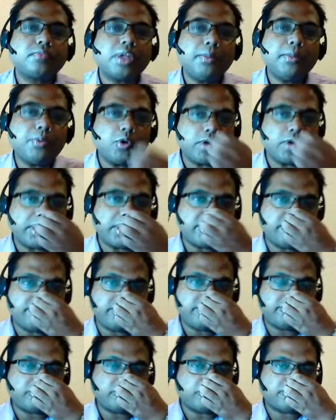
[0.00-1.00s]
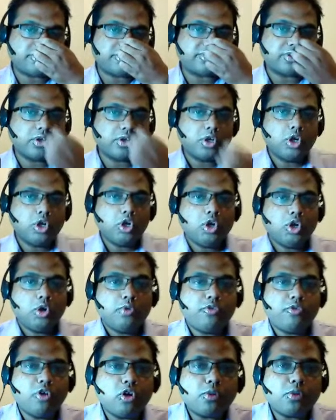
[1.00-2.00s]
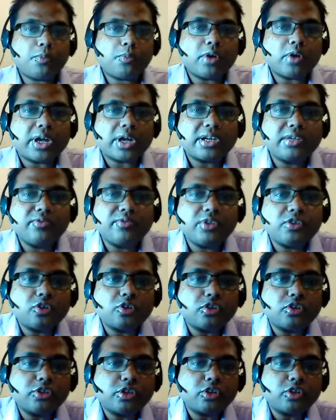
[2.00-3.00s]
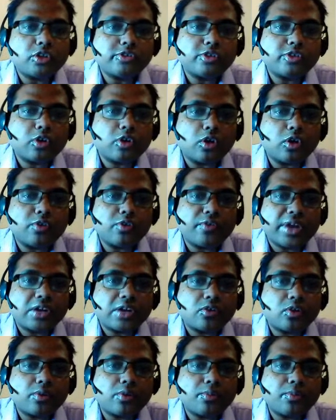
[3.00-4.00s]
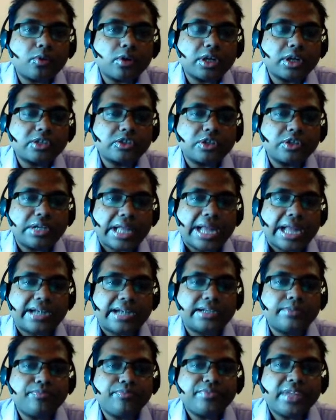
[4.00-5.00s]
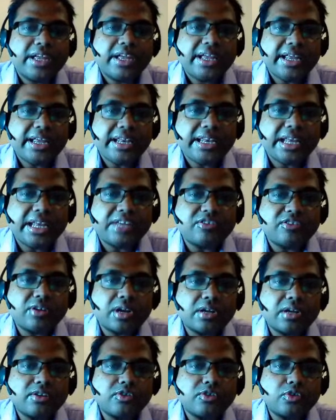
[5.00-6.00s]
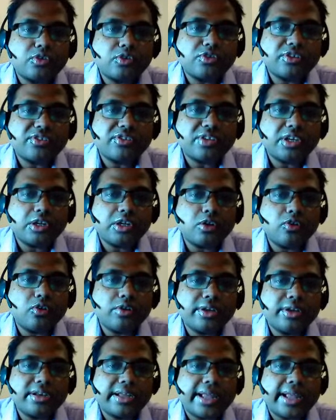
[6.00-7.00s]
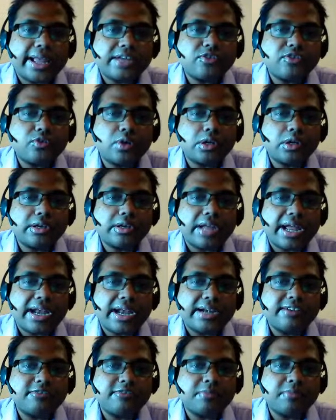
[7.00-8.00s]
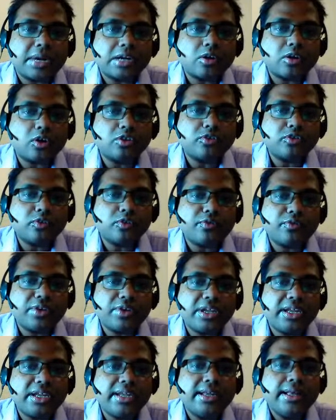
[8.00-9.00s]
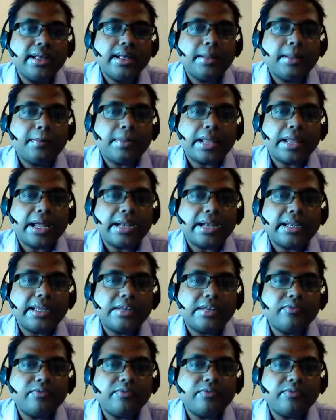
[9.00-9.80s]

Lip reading: Productive resources. Four productive resources, also called factor of production. Land, any natural resources including actual lands but also free plant